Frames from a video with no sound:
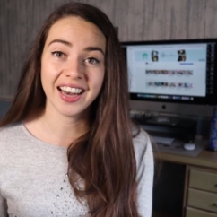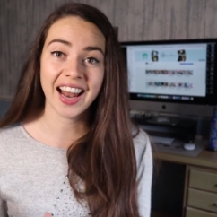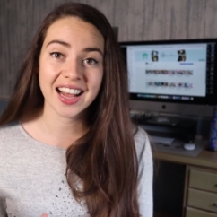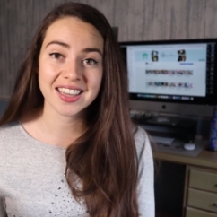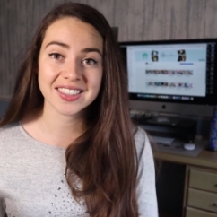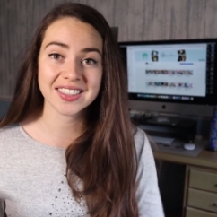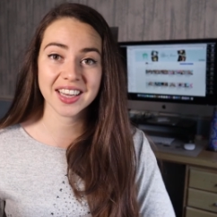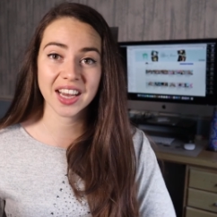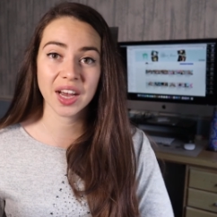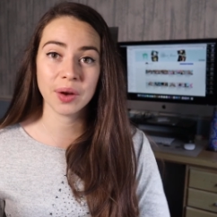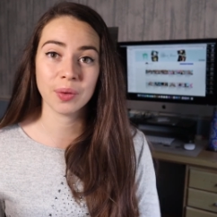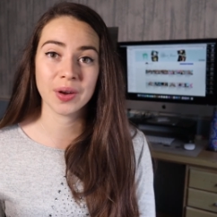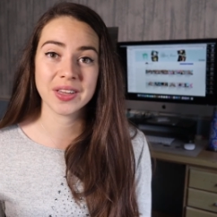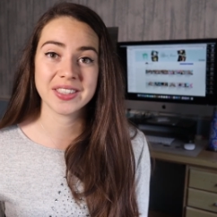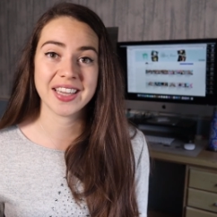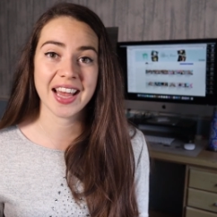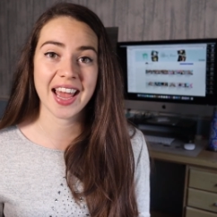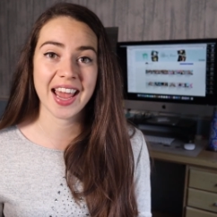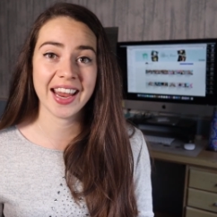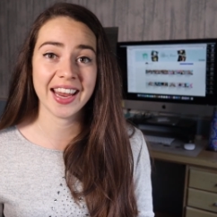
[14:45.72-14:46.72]
last thing I want to
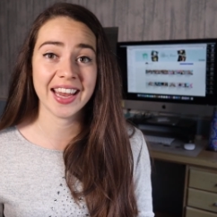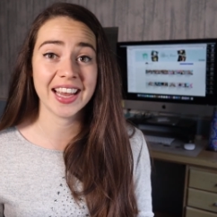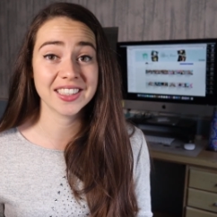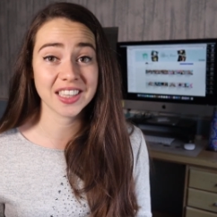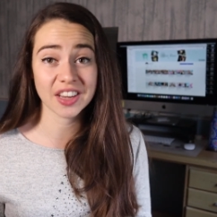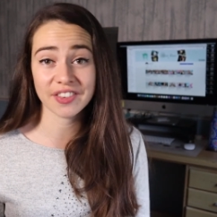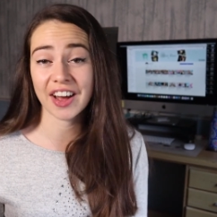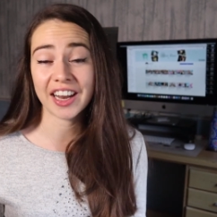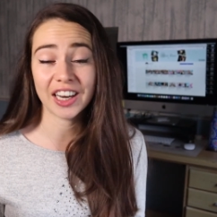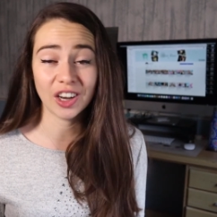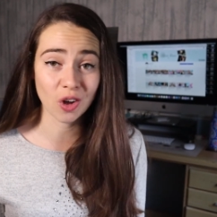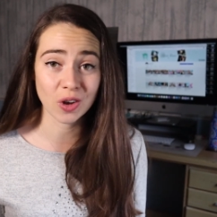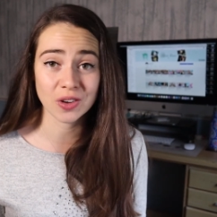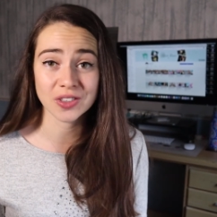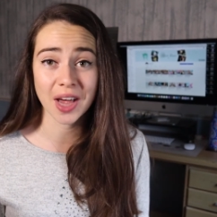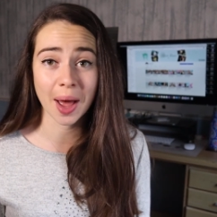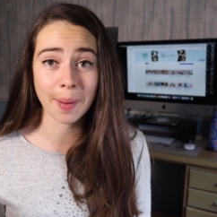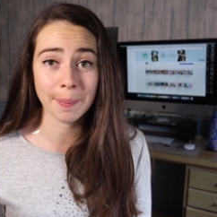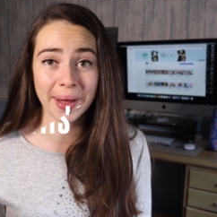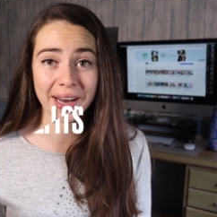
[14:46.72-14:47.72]
say is I've had
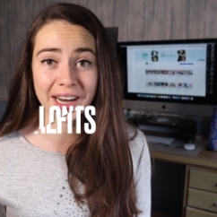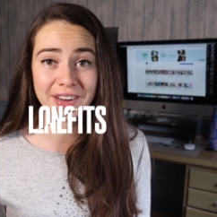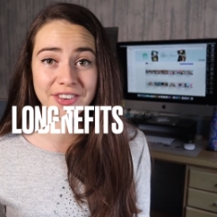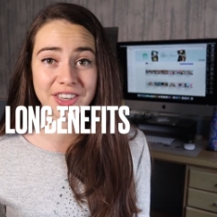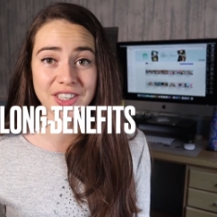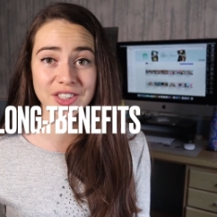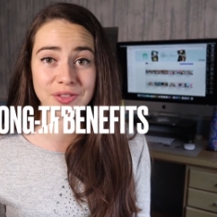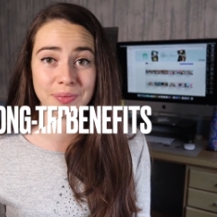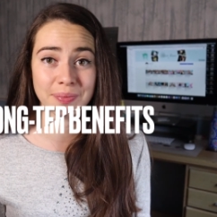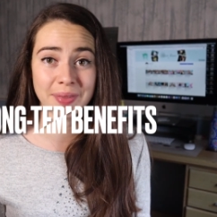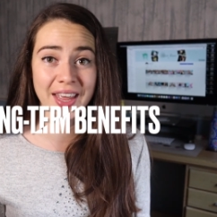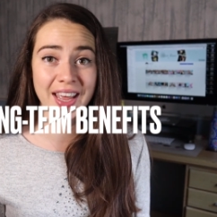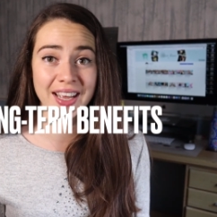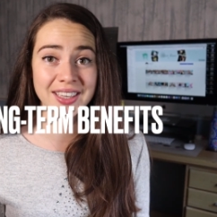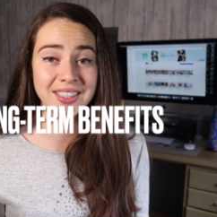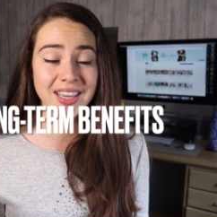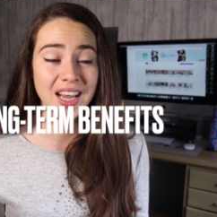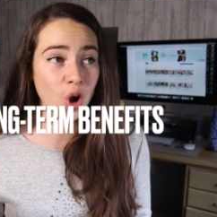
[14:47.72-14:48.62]
long-term benefits from this.